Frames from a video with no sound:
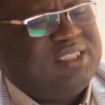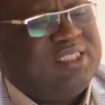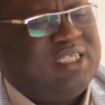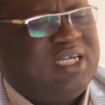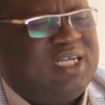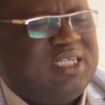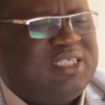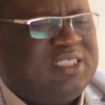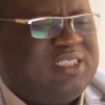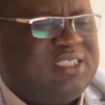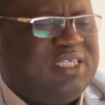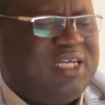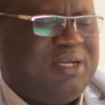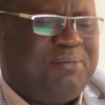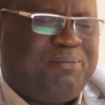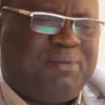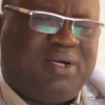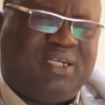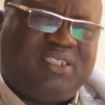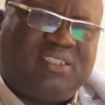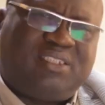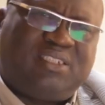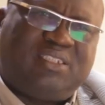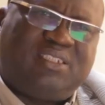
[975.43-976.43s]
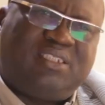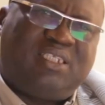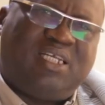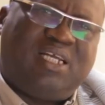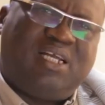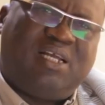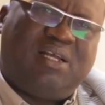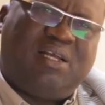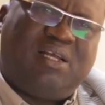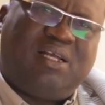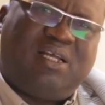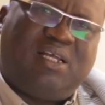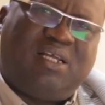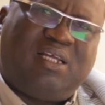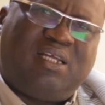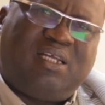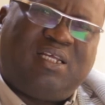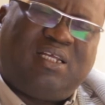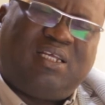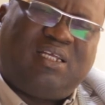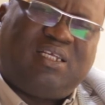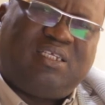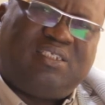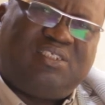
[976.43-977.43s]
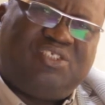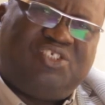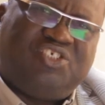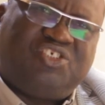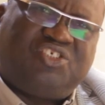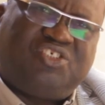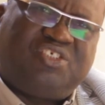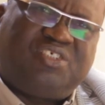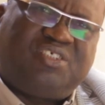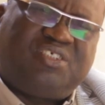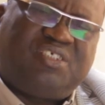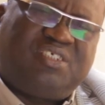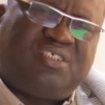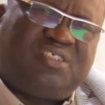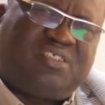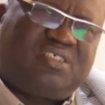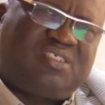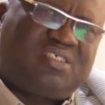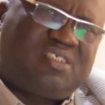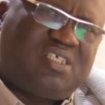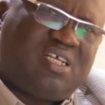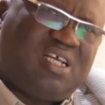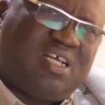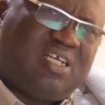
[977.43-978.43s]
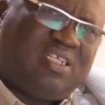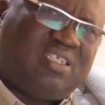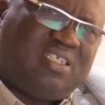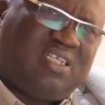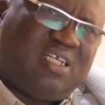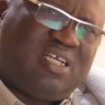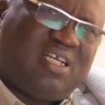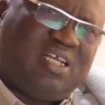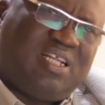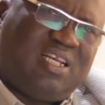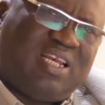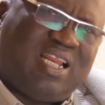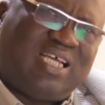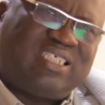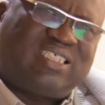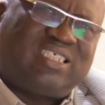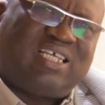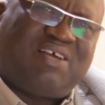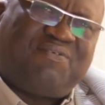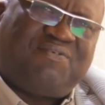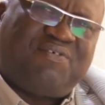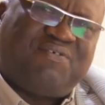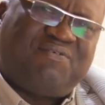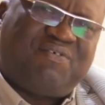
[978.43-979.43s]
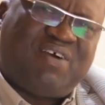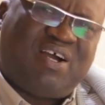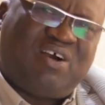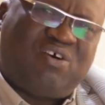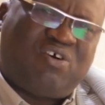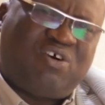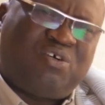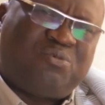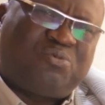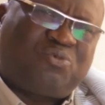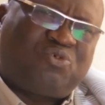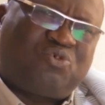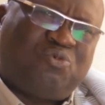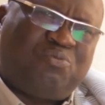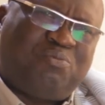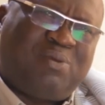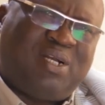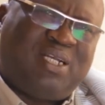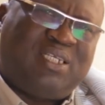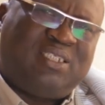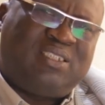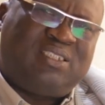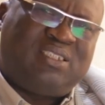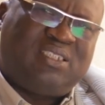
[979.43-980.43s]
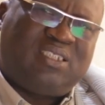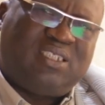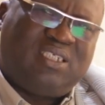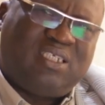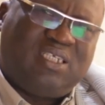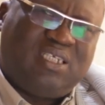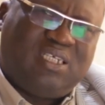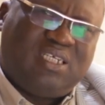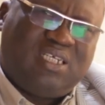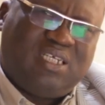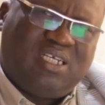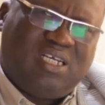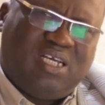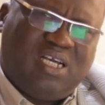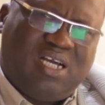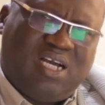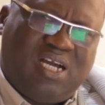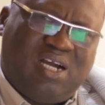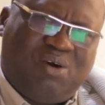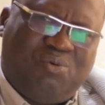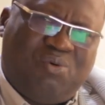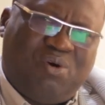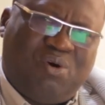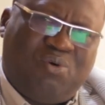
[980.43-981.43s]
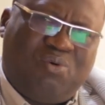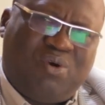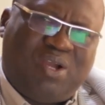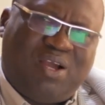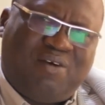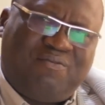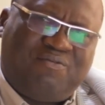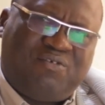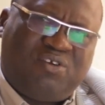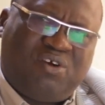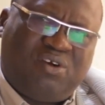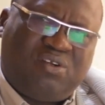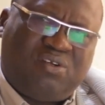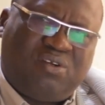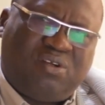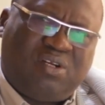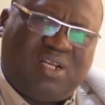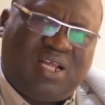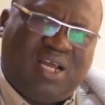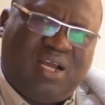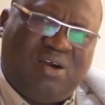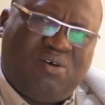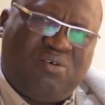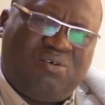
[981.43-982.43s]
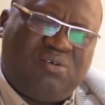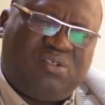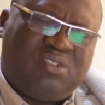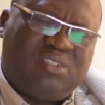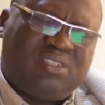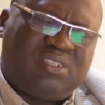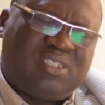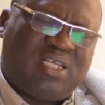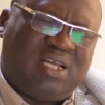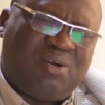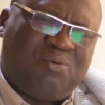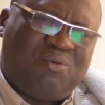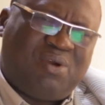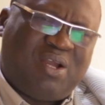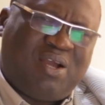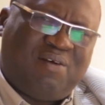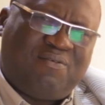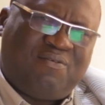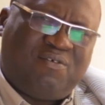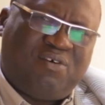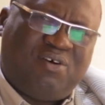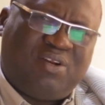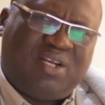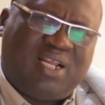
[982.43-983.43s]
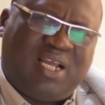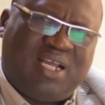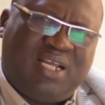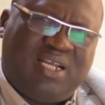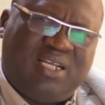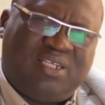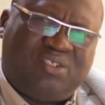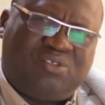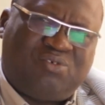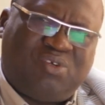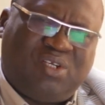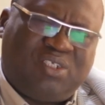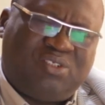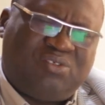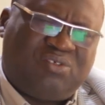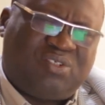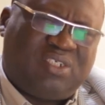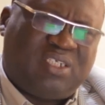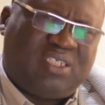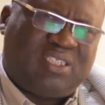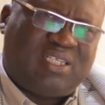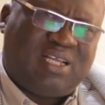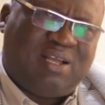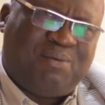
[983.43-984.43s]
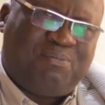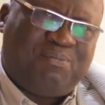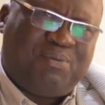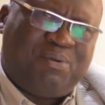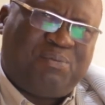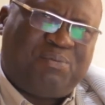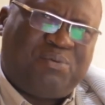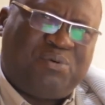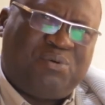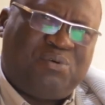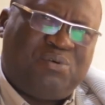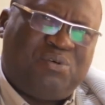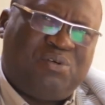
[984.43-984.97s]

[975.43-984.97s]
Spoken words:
and re-emerging diseases, and Lassa fever comes to mind. What we have done on our own is that we have gone ahead to educate our people